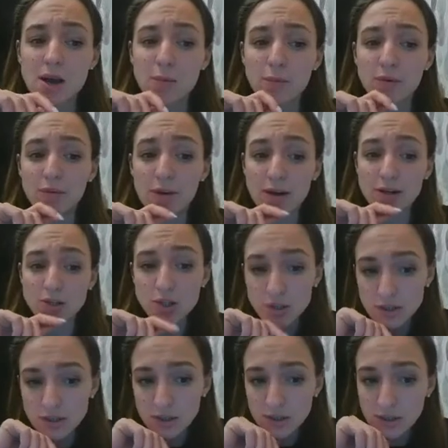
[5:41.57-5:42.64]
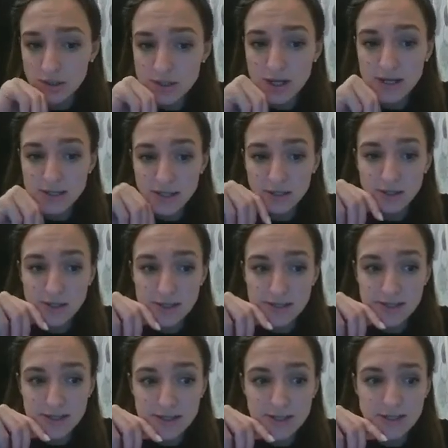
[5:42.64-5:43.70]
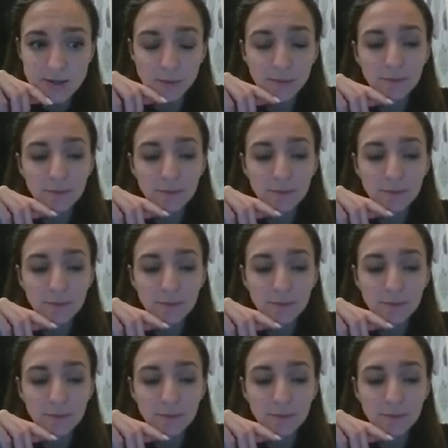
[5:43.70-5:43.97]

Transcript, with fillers: prevention uh, dental diseases